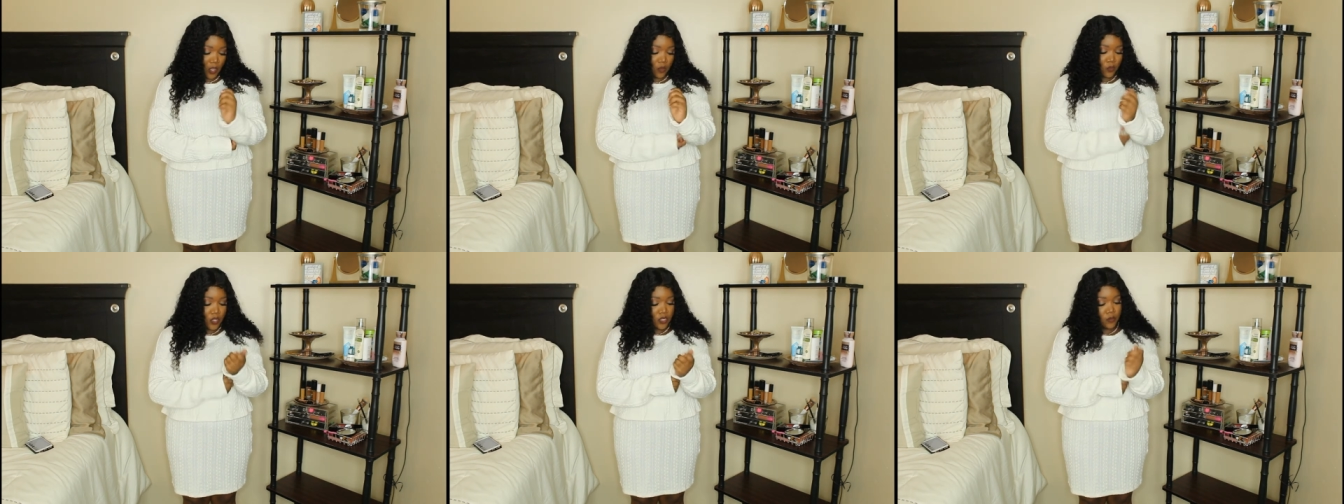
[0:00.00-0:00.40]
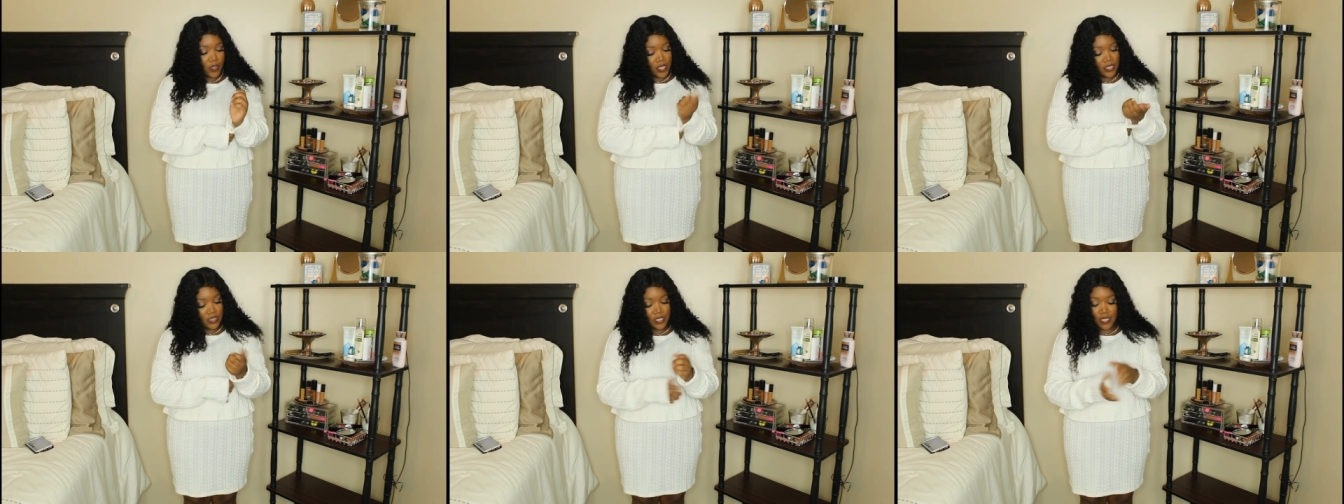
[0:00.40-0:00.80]
What do
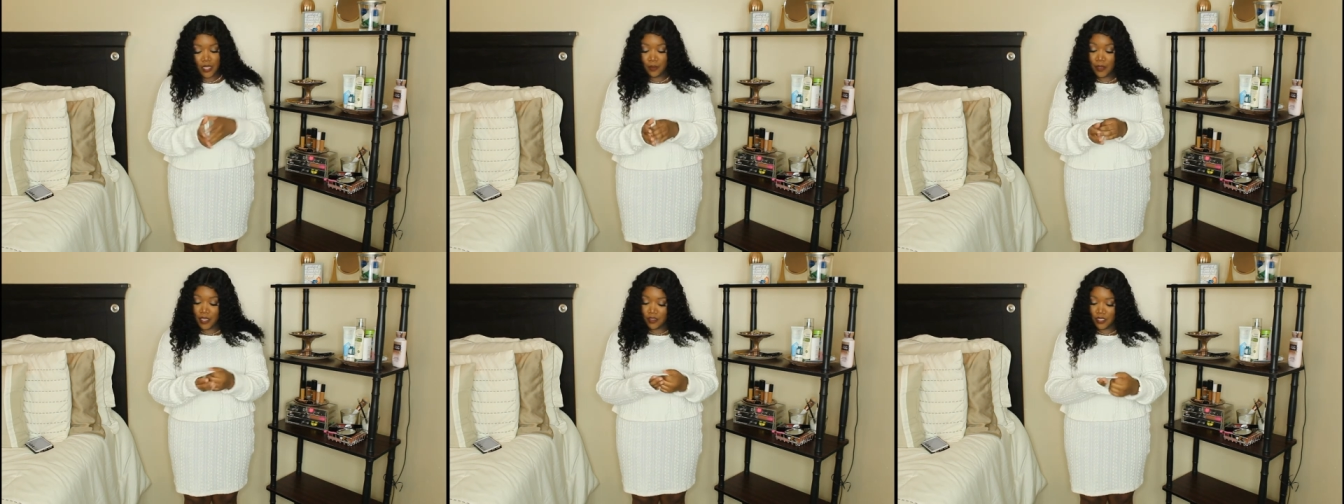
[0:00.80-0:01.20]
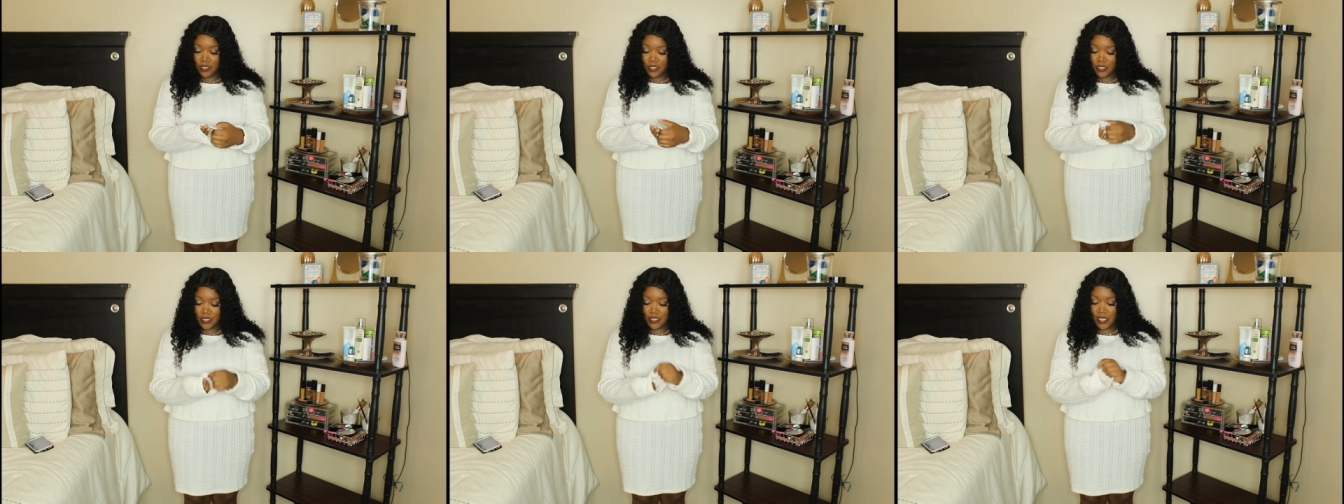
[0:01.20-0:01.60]
I think about this
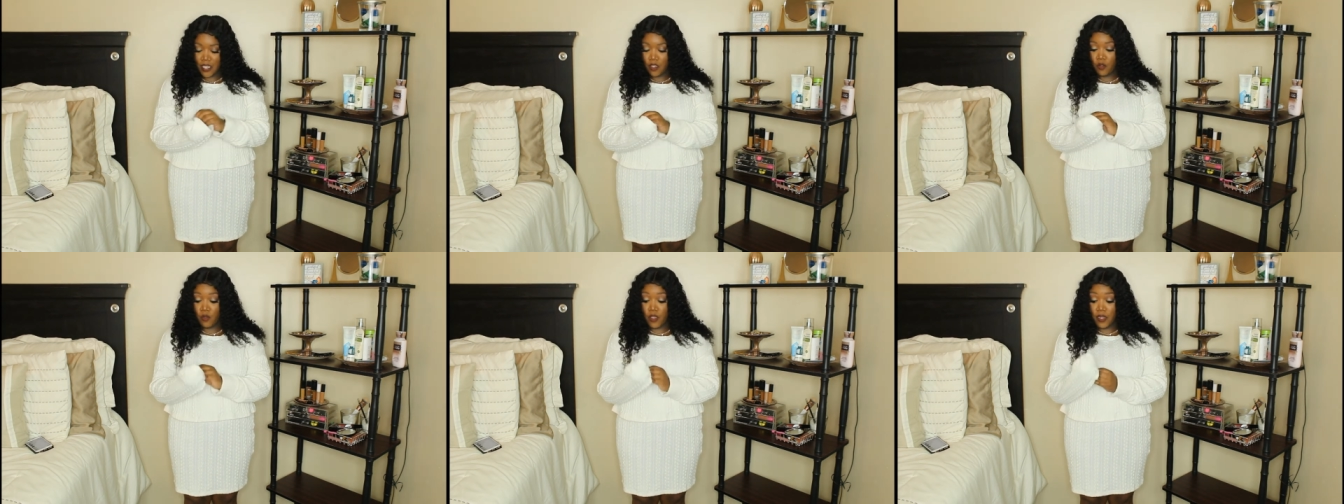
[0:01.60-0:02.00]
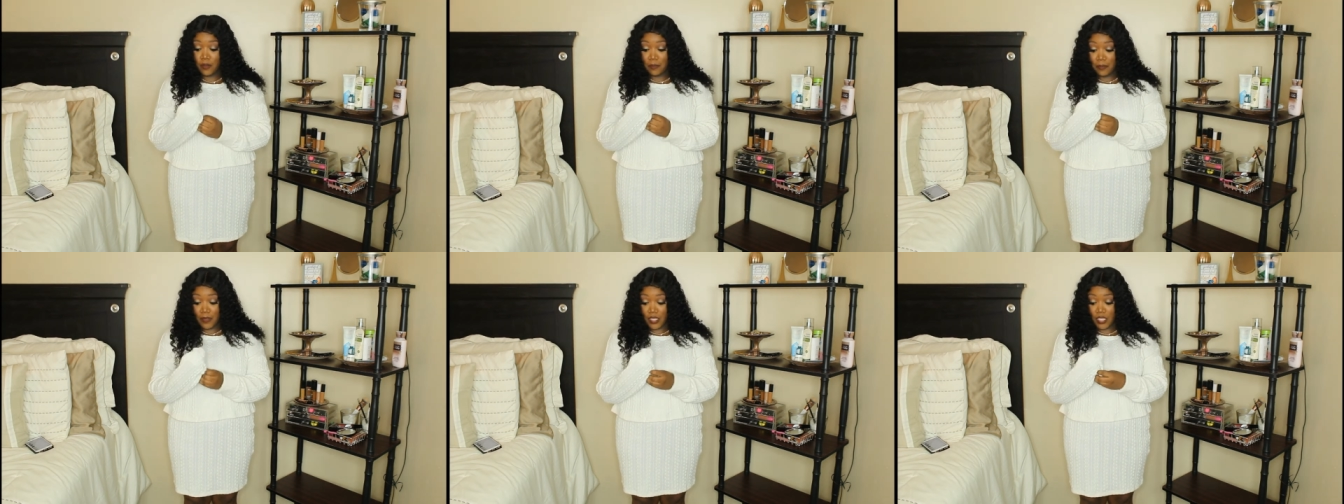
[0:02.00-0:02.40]
set
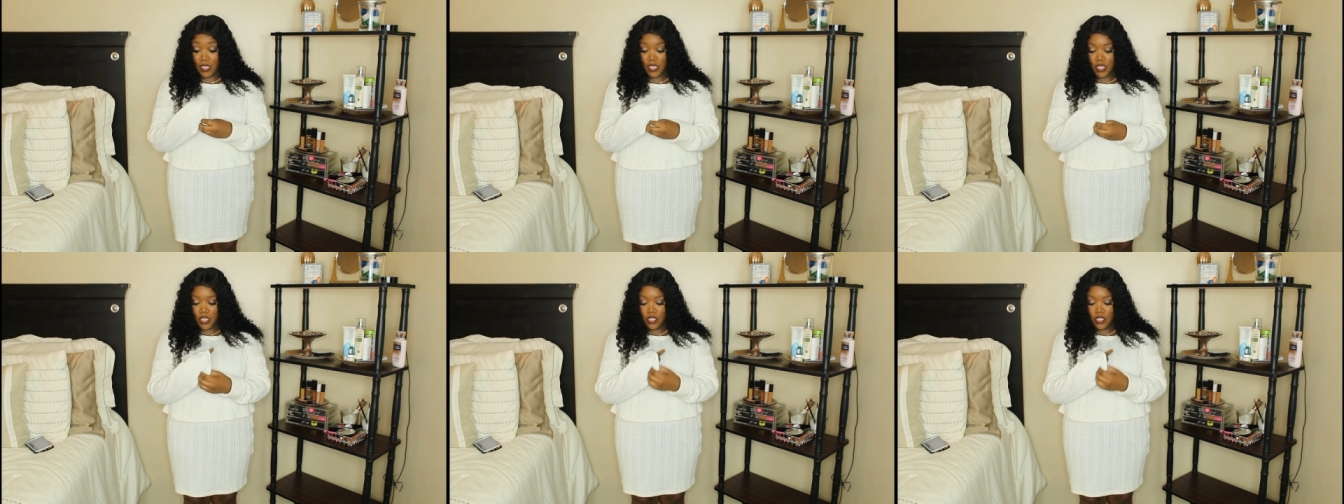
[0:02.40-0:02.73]
on me?